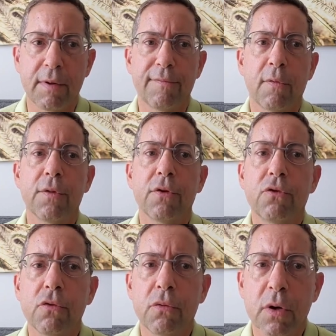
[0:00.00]
before
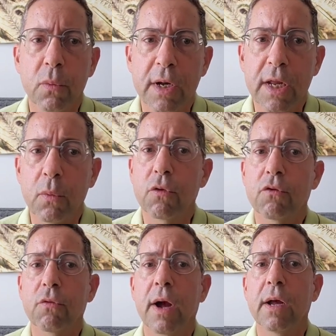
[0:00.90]
the jury when he
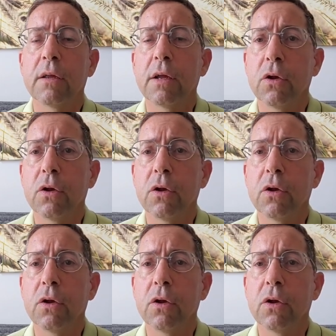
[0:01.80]
was tried